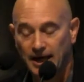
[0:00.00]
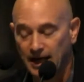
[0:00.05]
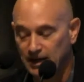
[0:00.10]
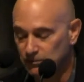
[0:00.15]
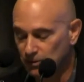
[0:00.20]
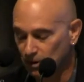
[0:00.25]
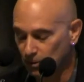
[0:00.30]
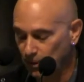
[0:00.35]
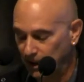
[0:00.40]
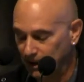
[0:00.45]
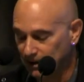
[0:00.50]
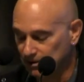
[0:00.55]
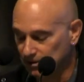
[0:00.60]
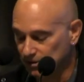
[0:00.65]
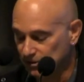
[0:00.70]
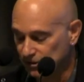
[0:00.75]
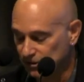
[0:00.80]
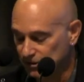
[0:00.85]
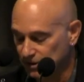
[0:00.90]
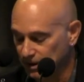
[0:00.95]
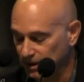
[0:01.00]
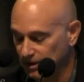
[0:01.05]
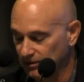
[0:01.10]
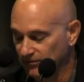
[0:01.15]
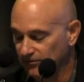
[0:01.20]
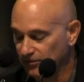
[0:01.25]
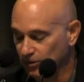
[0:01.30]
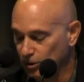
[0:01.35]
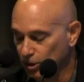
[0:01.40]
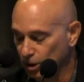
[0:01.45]
Henry Reynolds,
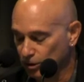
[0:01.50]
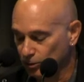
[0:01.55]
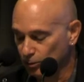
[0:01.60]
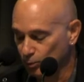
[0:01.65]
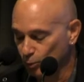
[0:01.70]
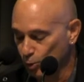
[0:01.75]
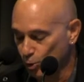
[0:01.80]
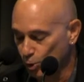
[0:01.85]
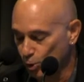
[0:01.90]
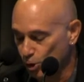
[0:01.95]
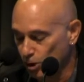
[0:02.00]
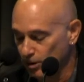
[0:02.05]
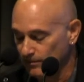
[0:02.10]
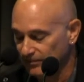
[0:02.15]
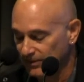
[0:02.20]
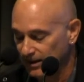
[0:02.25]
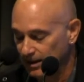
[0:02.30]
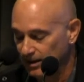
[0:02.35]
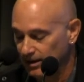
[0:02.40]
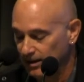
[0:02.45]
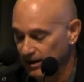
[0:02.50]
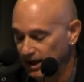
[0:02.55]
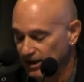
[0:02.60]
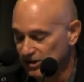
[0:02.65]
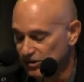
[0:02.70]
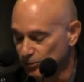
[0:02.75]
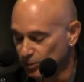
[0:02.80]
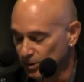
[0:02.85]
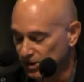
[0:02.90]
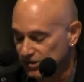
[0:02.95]
in Forgotten War,
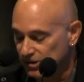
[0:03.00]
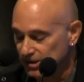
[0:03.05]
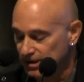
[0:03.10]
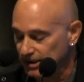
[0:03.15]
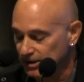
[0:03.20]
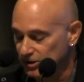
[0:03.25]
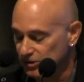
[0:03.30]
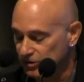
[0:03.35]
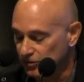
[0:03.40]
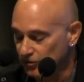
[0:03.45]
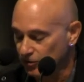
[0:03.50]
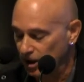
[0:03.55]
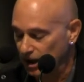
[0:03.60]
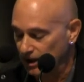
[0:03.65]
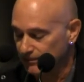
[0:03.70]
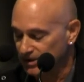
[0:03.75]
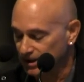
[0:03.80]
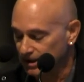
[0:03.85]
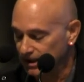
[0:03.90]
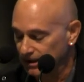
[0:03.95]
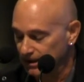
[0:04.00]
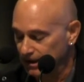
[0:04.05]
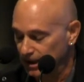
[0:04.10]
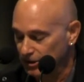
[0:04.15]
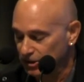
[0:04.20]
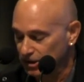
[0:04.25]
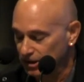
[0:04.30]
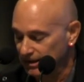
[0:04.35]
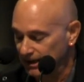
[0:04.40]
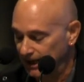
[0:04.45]
has recently described the
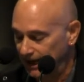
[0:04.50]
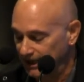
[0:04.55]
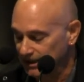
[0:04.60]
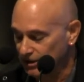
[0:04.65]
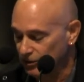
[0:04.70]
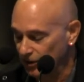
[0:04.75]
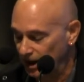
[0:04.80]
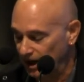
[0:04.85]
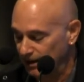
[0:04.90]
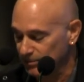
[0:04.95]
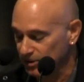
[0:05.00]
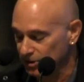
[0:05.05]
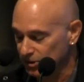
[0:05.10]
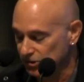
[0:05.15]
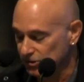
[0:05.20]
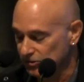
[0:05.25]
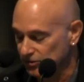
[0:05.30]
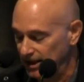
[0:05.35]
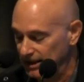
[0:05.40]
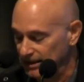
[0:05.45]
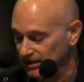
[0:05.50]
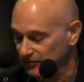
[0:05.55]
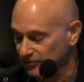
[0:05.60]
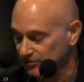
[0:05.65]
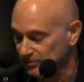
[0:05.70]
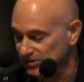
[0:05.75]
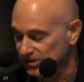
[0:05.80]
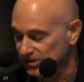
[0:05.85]
colonial land grab in Australia from